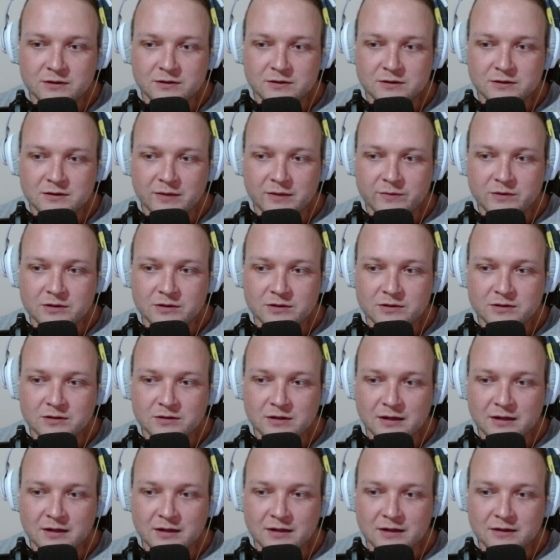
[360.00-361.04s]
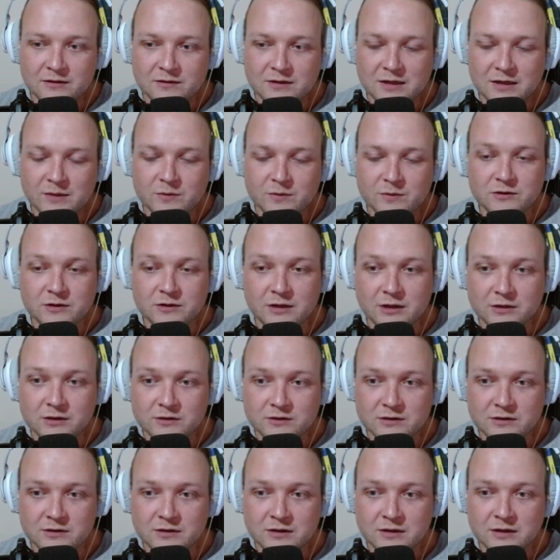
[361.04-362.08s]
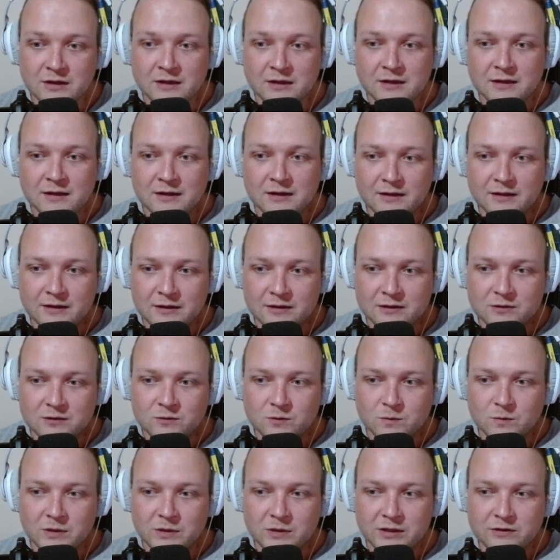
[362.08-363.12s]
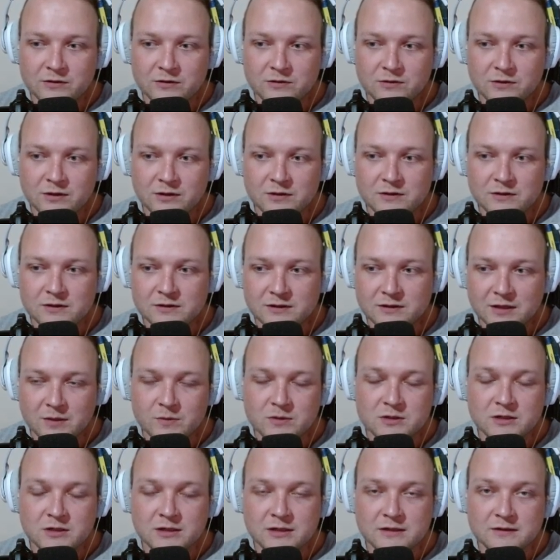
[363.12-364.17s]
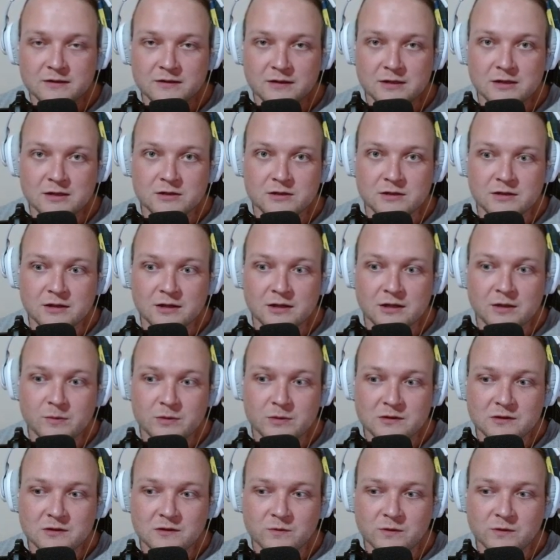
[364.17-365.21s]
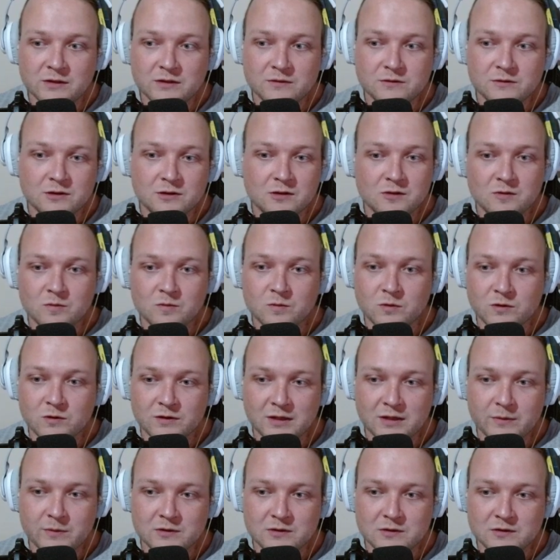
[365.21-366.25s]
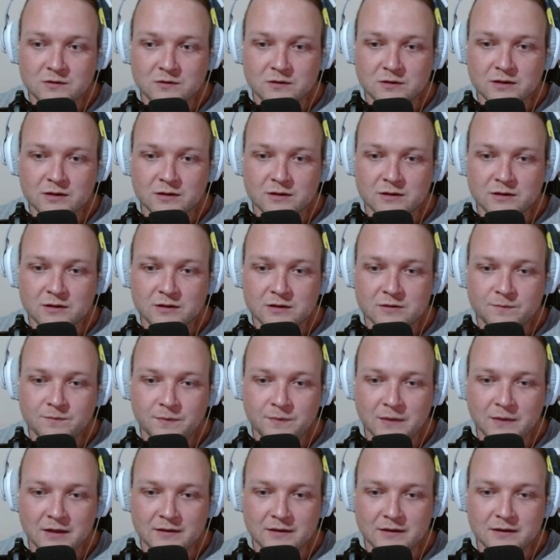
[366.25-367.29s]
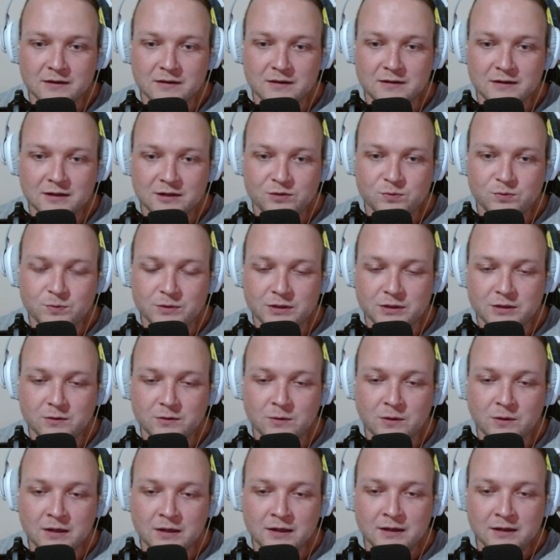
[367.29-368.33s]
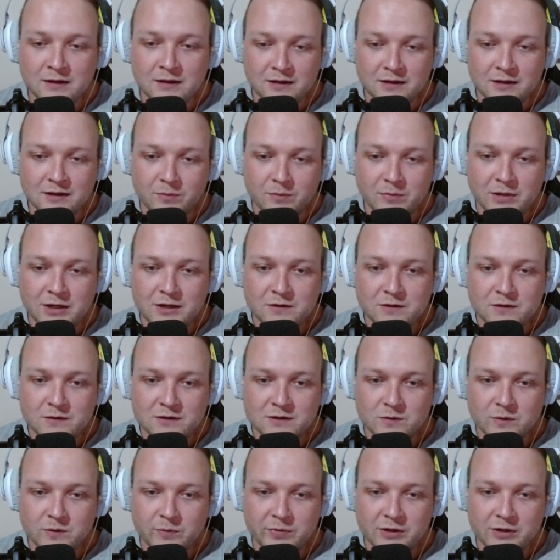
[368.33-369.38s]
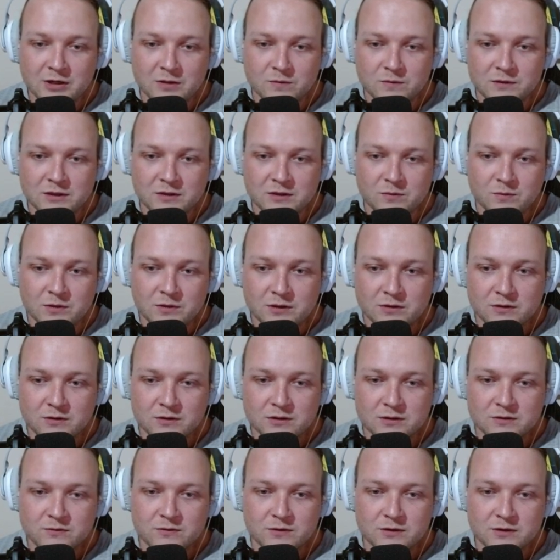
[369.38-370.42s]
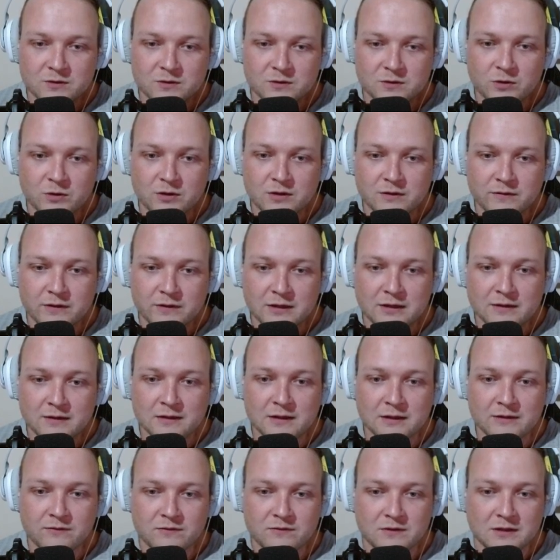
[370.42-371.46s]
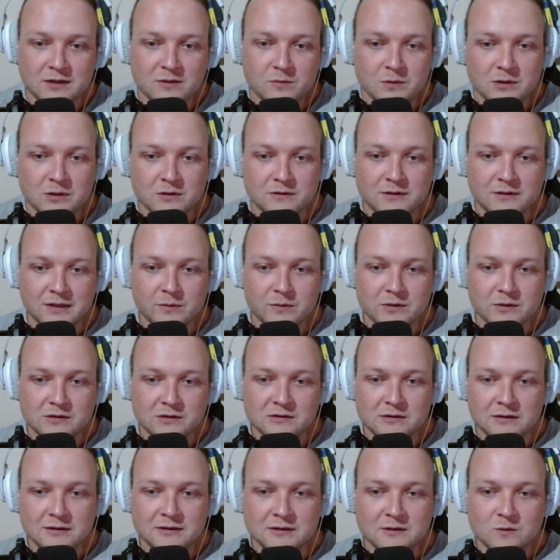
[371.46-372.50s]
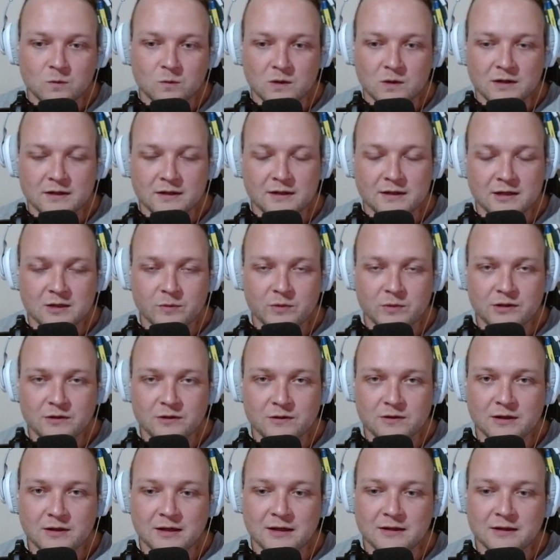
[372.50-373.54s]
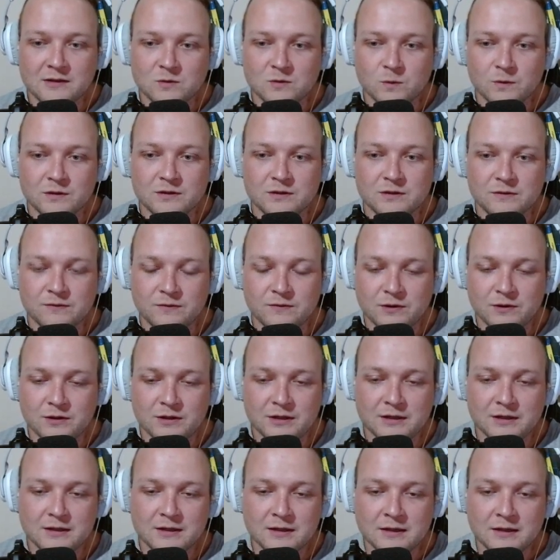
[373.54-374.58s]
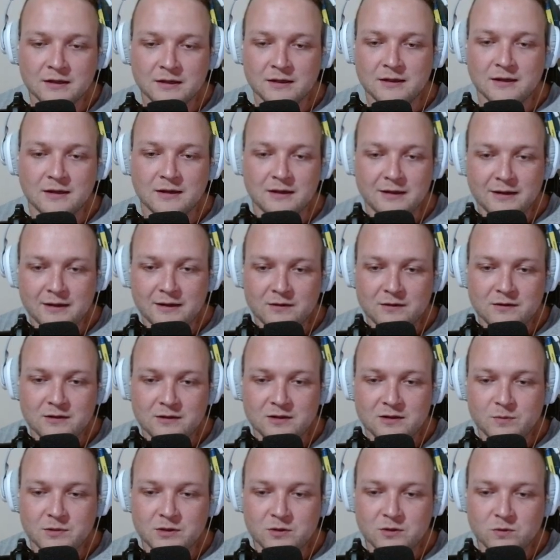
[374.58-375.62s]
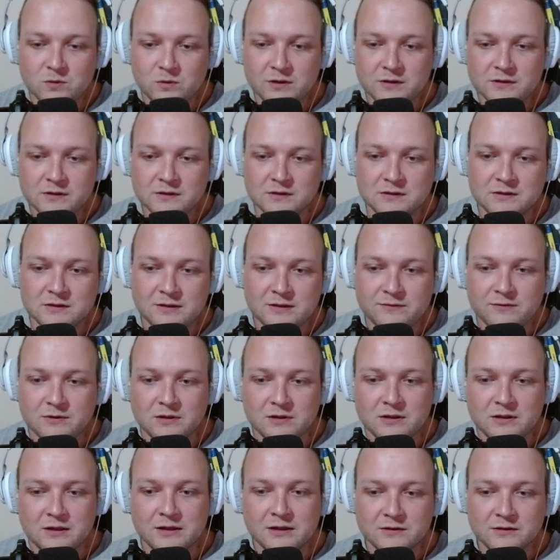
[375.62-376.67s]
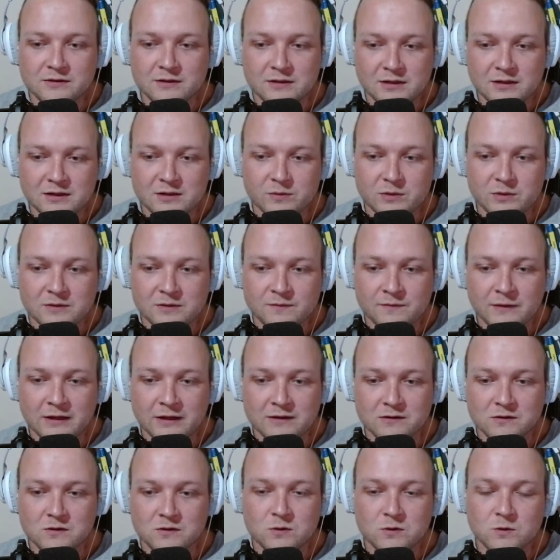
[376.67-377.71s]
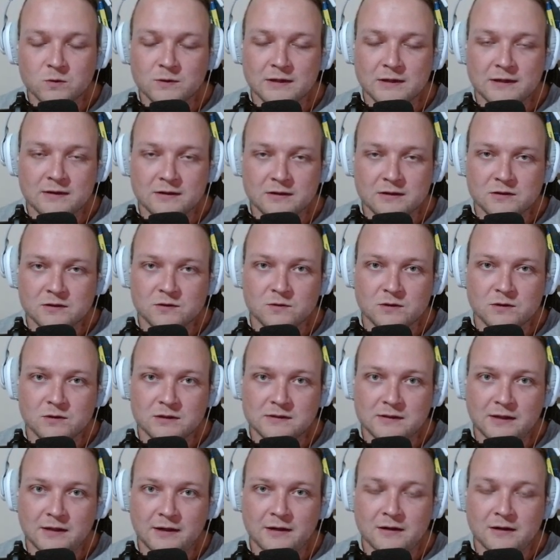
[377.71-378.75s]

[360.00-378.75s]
damage and damage reduction, and then this will make you do increased damage against injured enemies as well. Just more damage is really good. And then Death Blow. The main reason we pick up Death Blow is for this point of view. If Death Blow damages at least one enemy, you gain 20 Fury. And how Death Blow works is if it kills an enemy, its cooldown is reset.